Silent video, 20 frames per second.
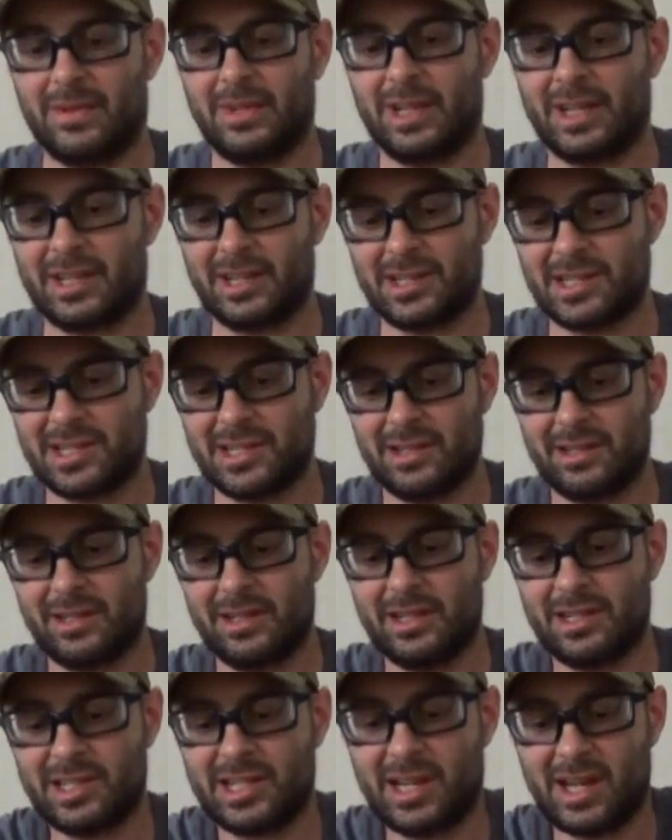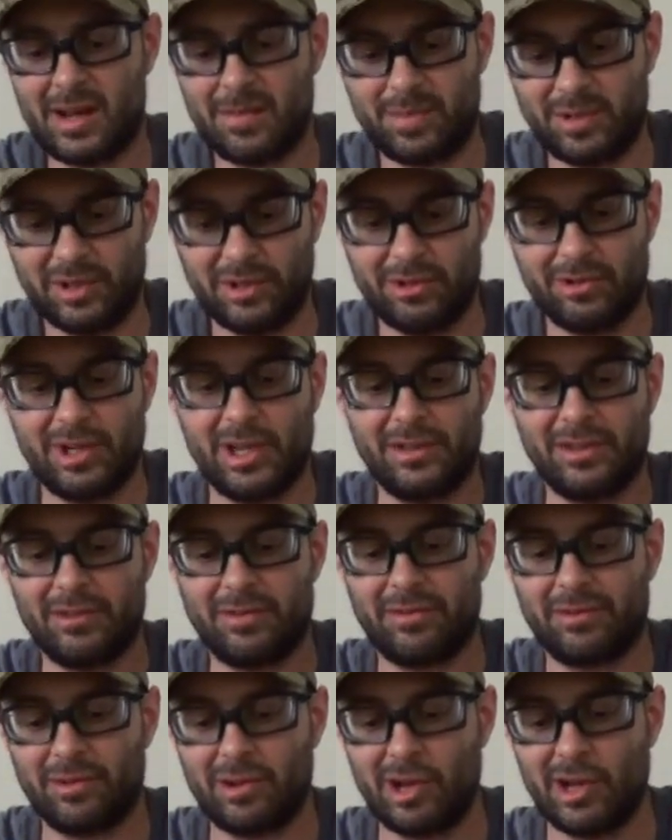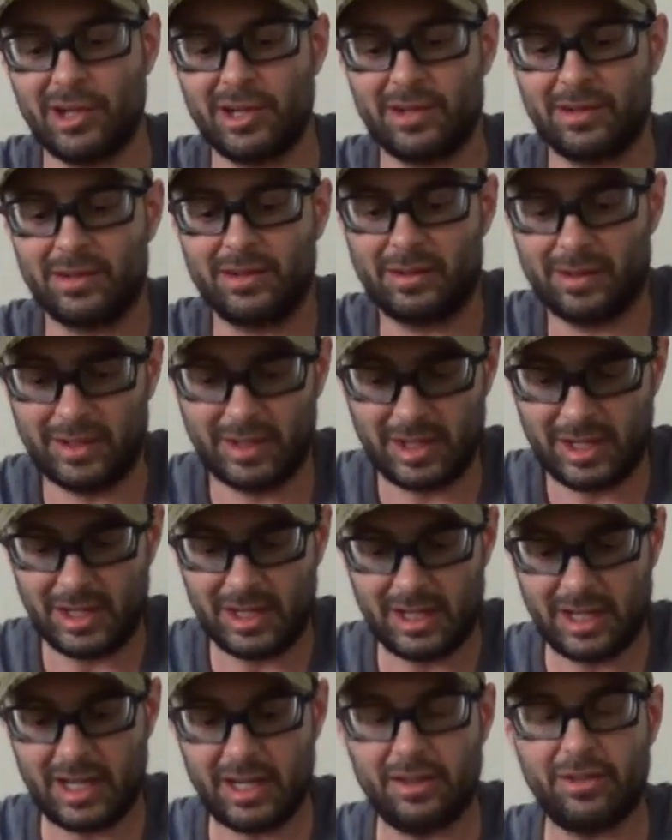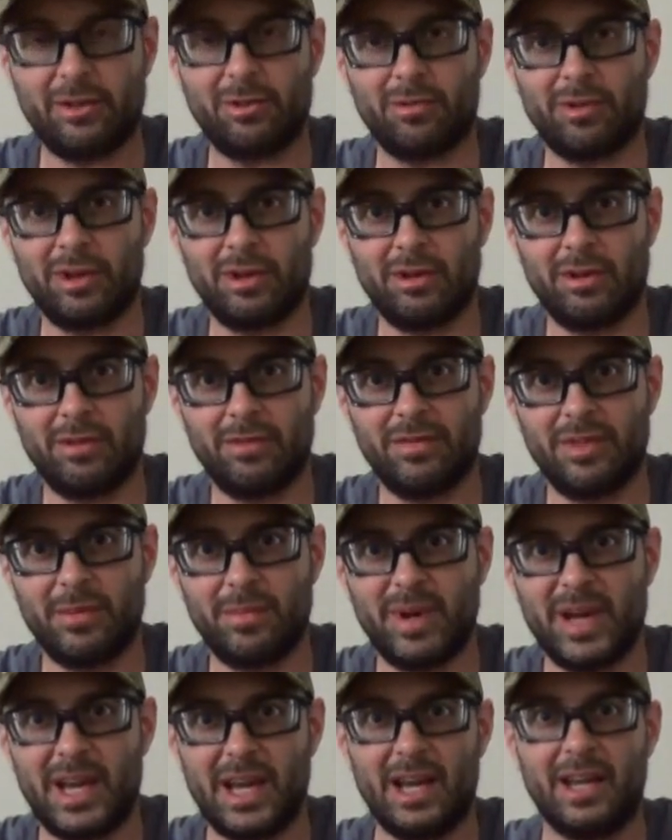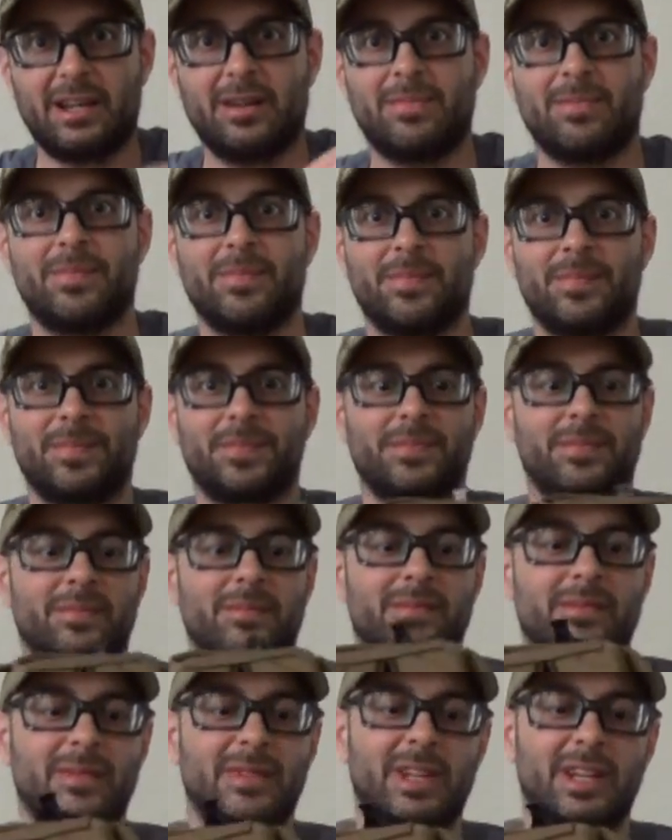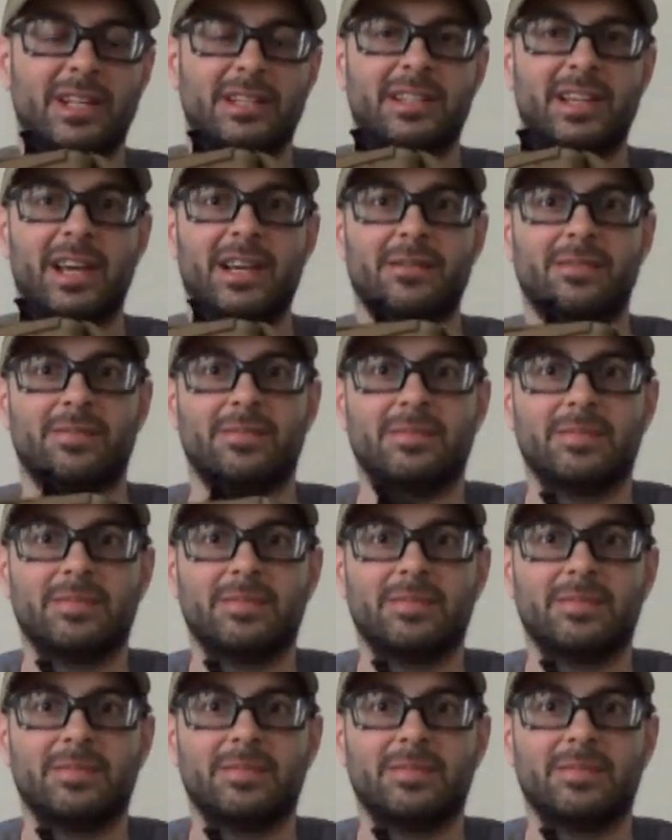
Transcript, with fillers: Like I said, that load on the front and the rear of the bag like that.